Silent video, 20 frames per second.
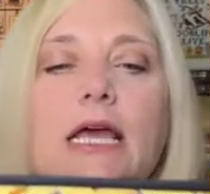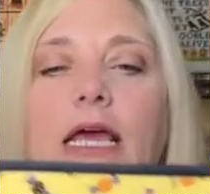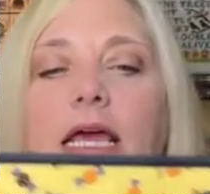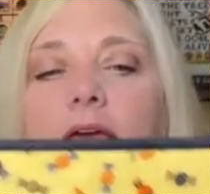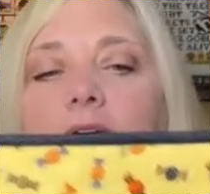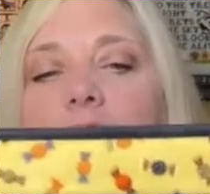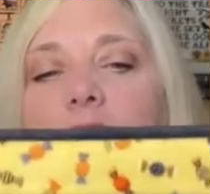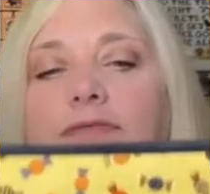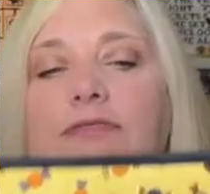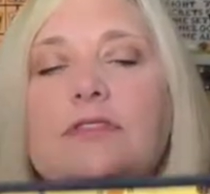
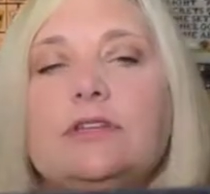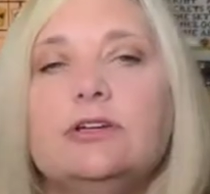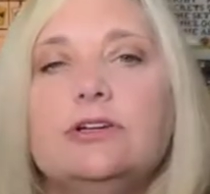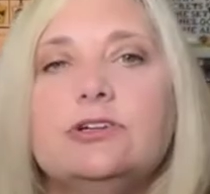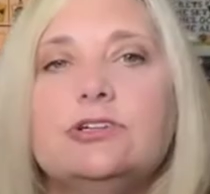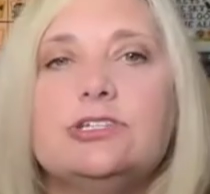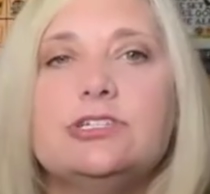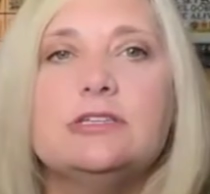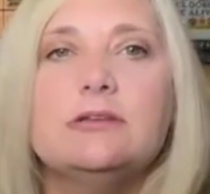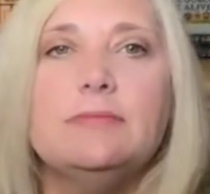If
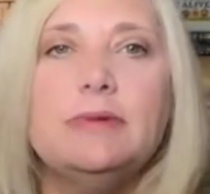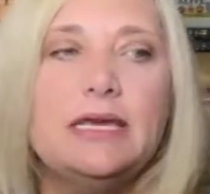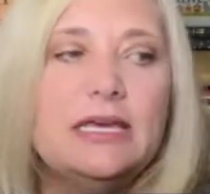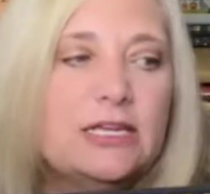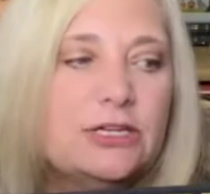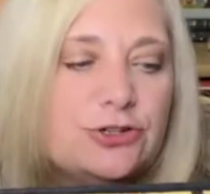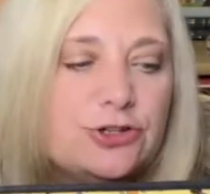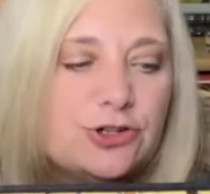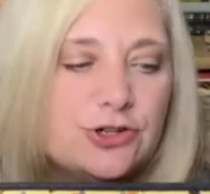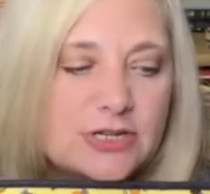there's some
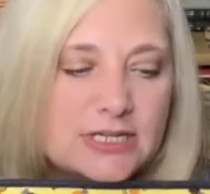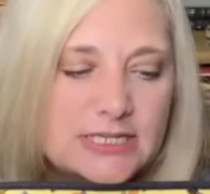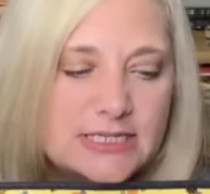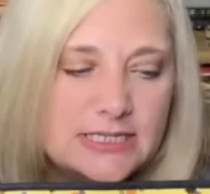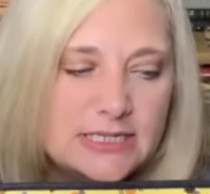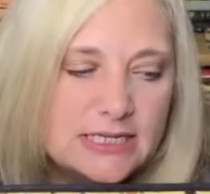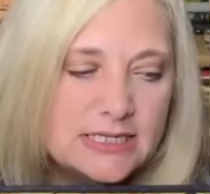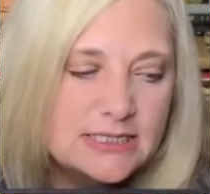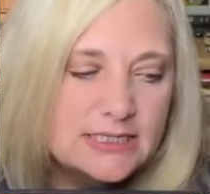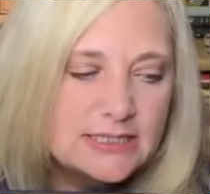interest
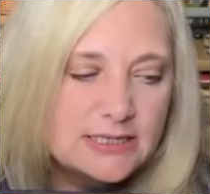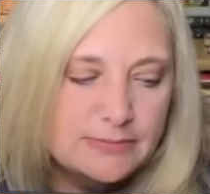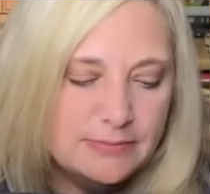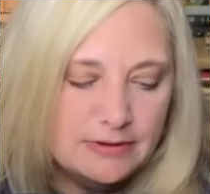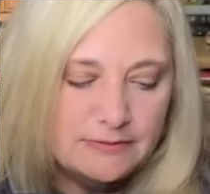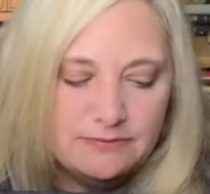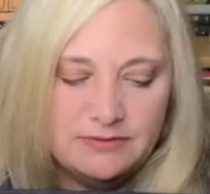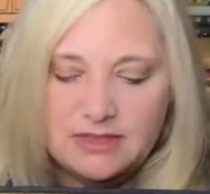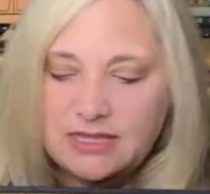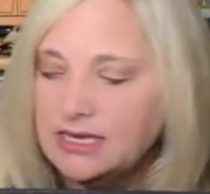in some
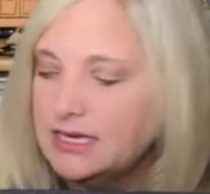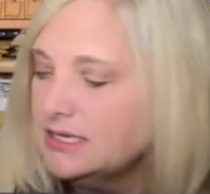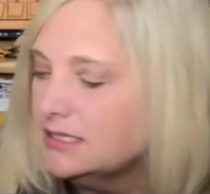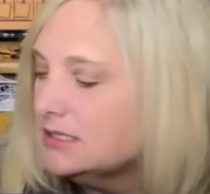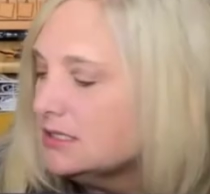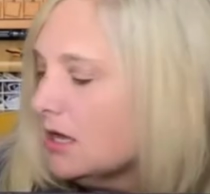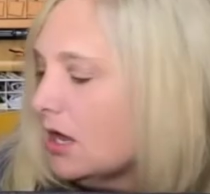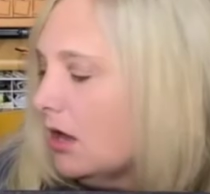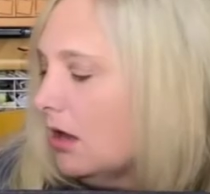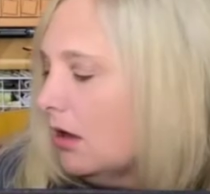of
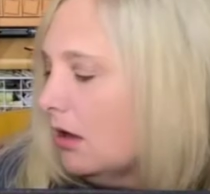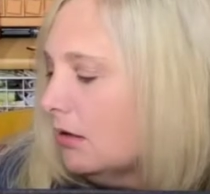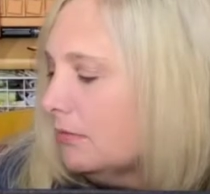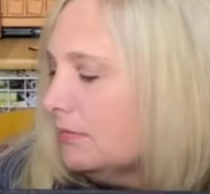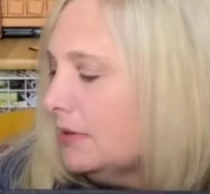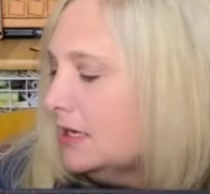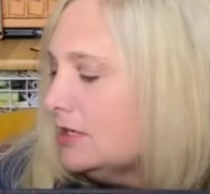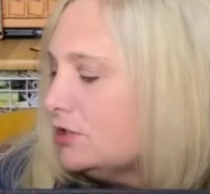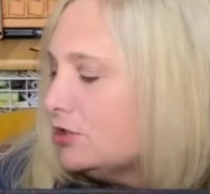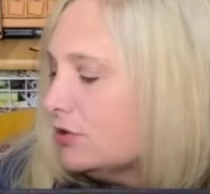this, I'll
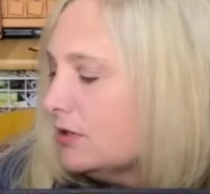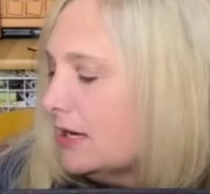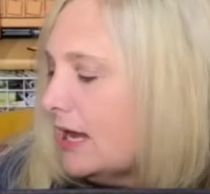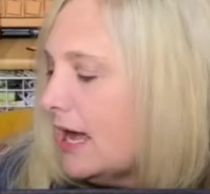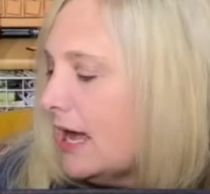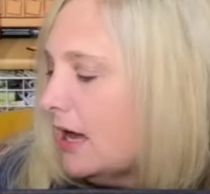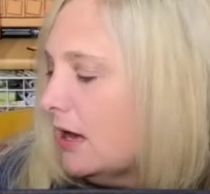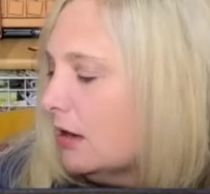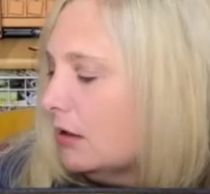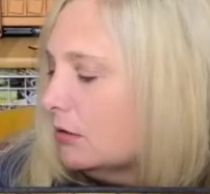measure it
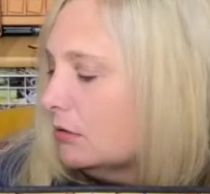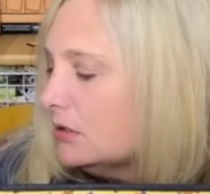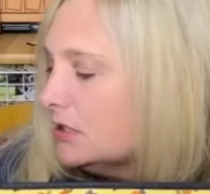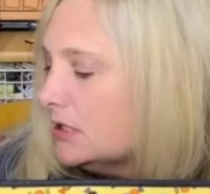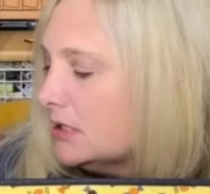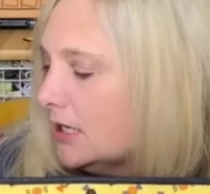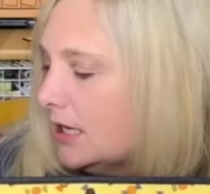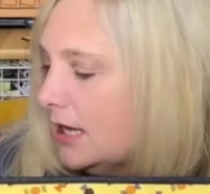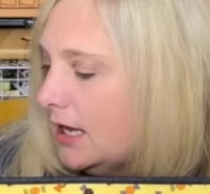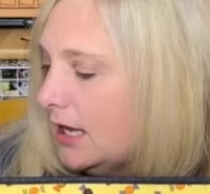out